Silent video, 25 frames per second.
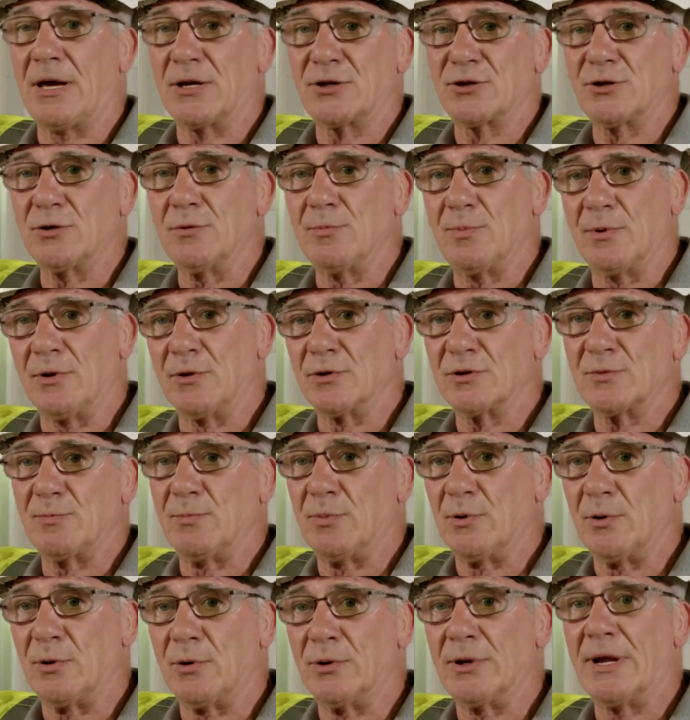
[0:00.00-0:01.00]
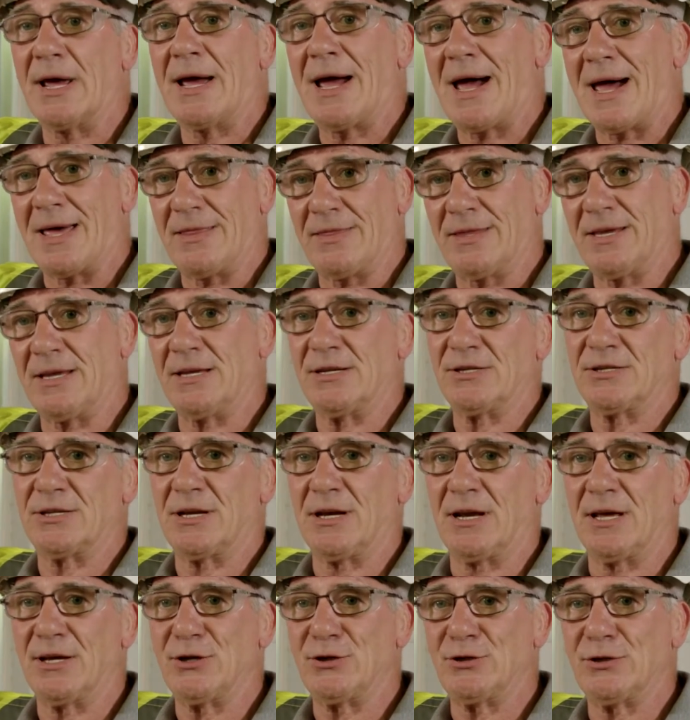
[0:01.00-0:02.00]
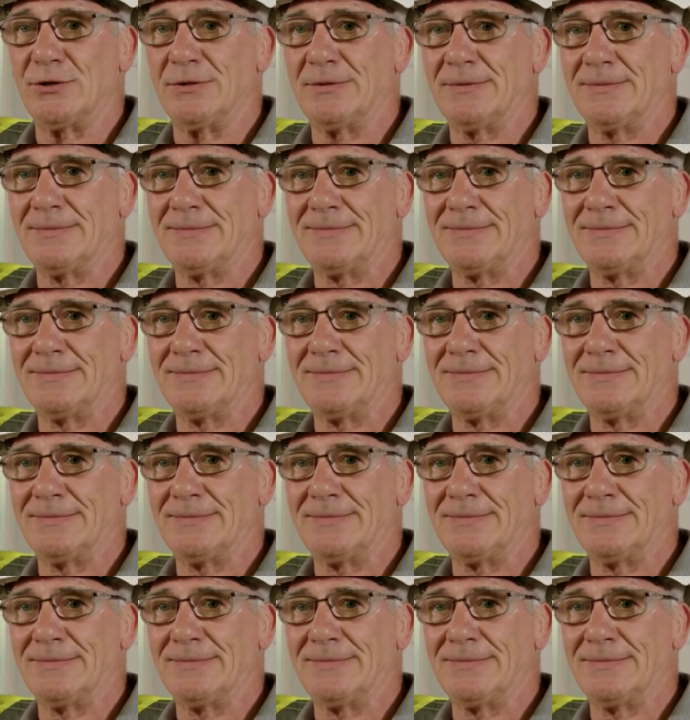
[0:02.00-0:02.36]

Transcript: our SUPALUX board and the insulation.